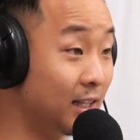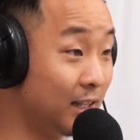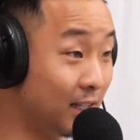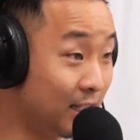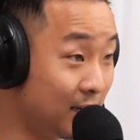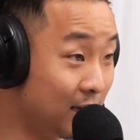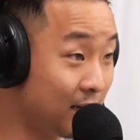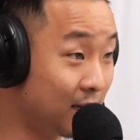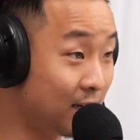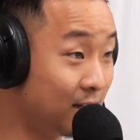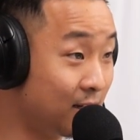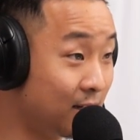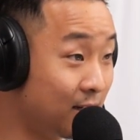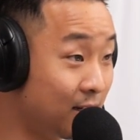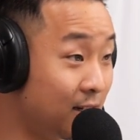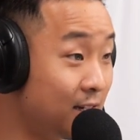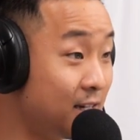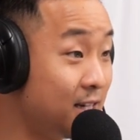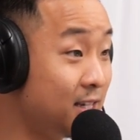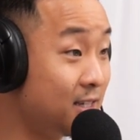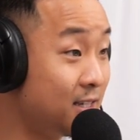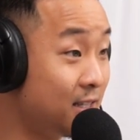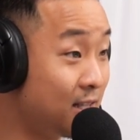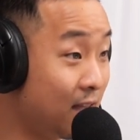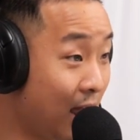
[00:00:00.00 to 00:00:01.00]
the league.
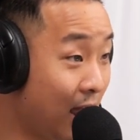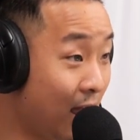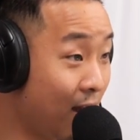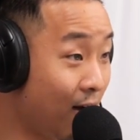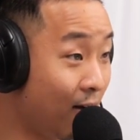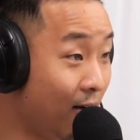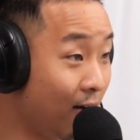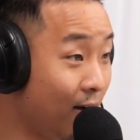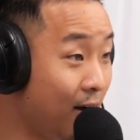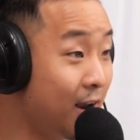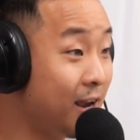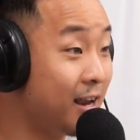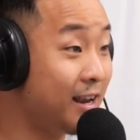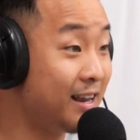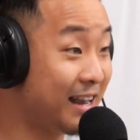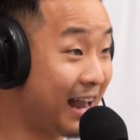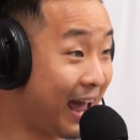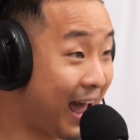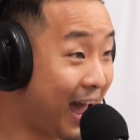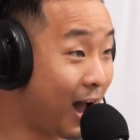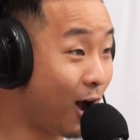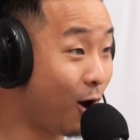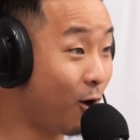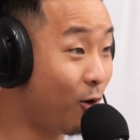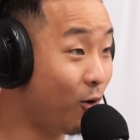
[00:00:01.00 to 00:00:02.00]
He's there.
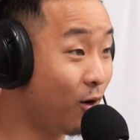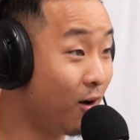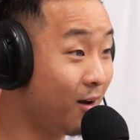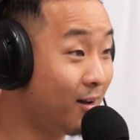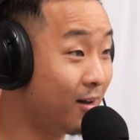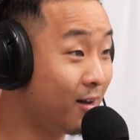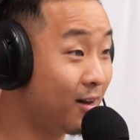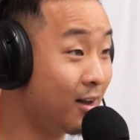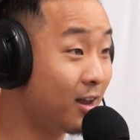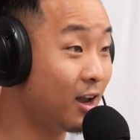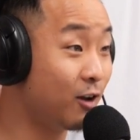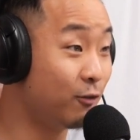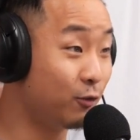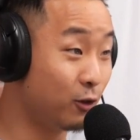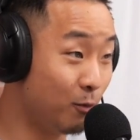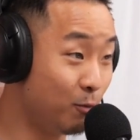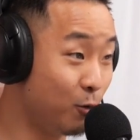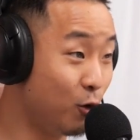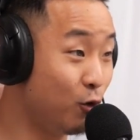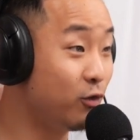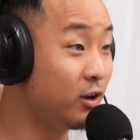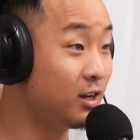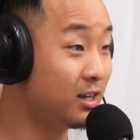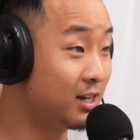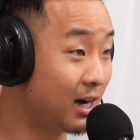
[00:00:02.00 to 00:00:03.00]
Now, if the
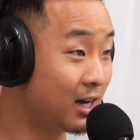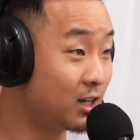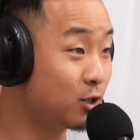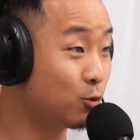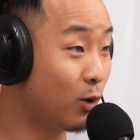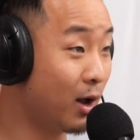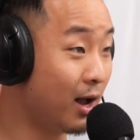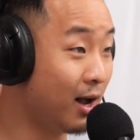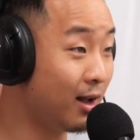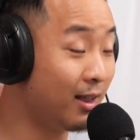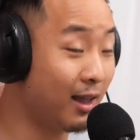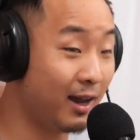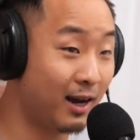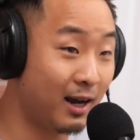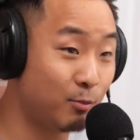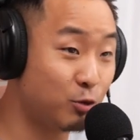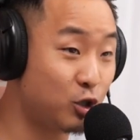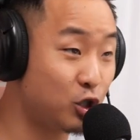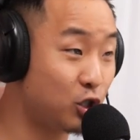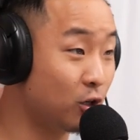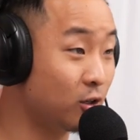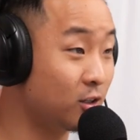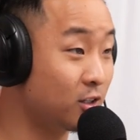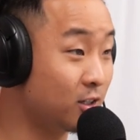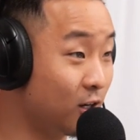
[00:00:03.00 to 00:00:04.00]
movie does well, and
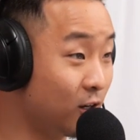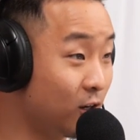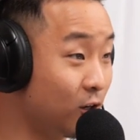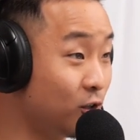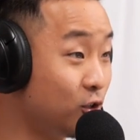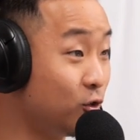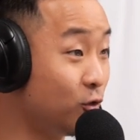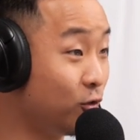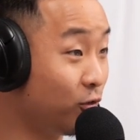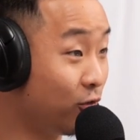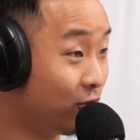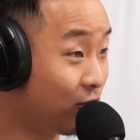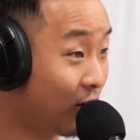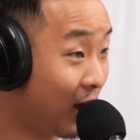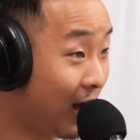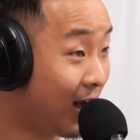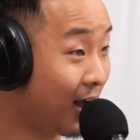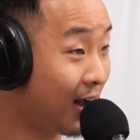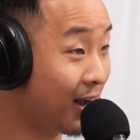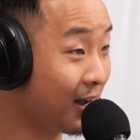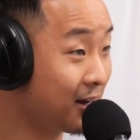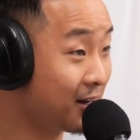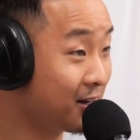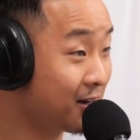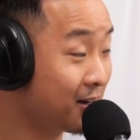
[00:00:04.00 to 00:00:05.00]
I'm sure it's gonna do
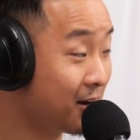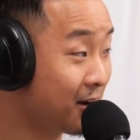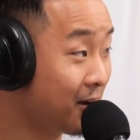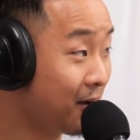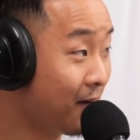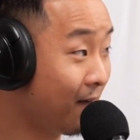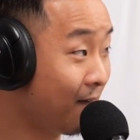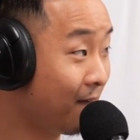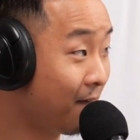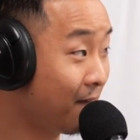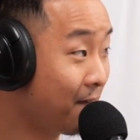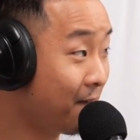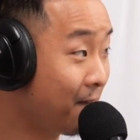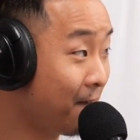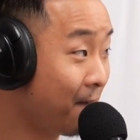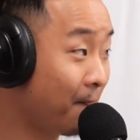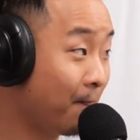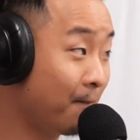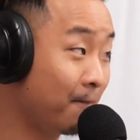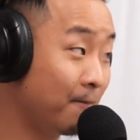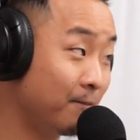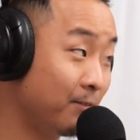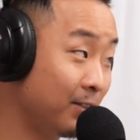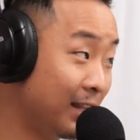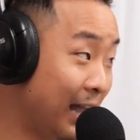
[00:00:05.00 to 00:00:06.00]
fine,
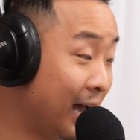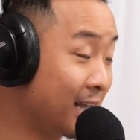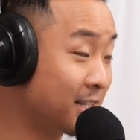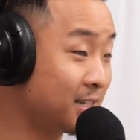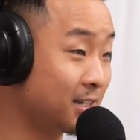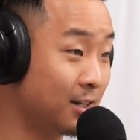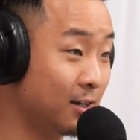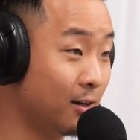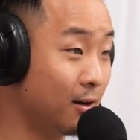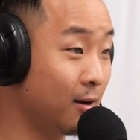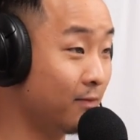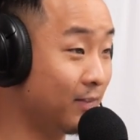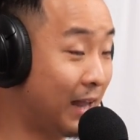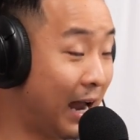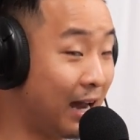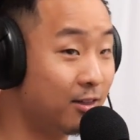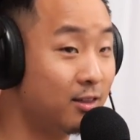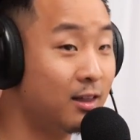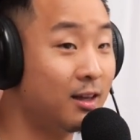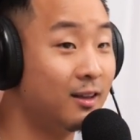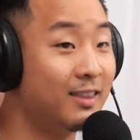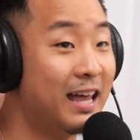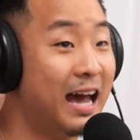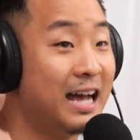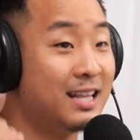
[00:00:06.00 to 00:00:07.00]
that's gonna i
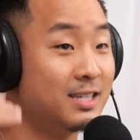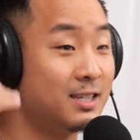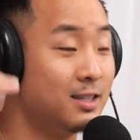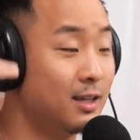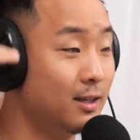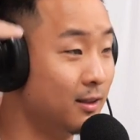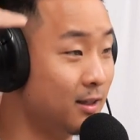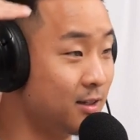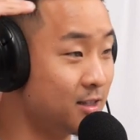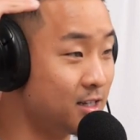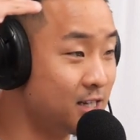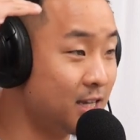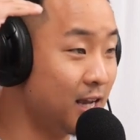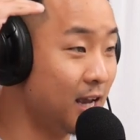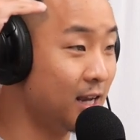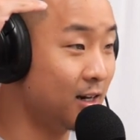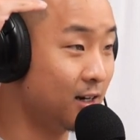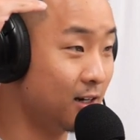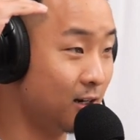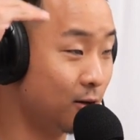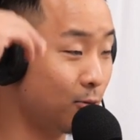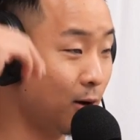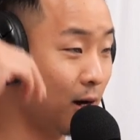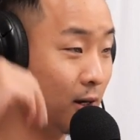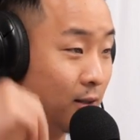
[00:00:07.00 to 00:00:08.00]
think that's the
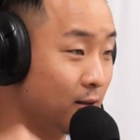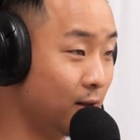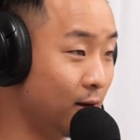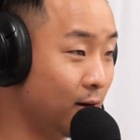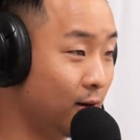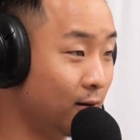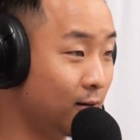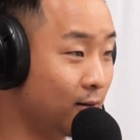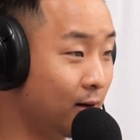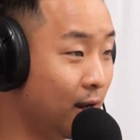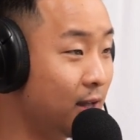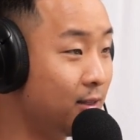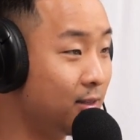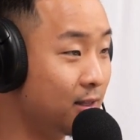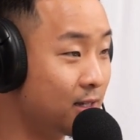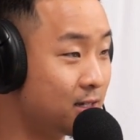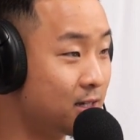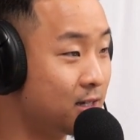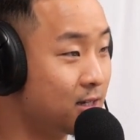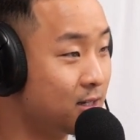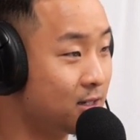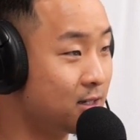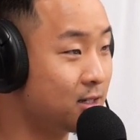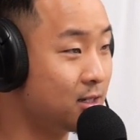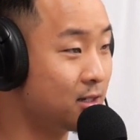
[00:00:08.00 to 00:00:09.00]
insanity right there and
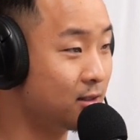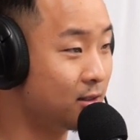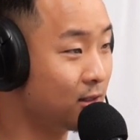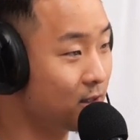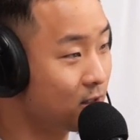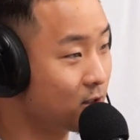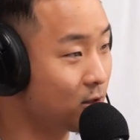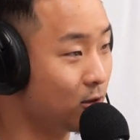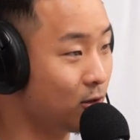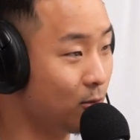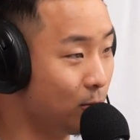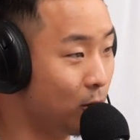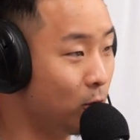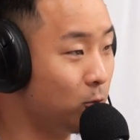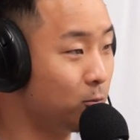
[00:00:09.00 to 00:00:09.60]
this is these are the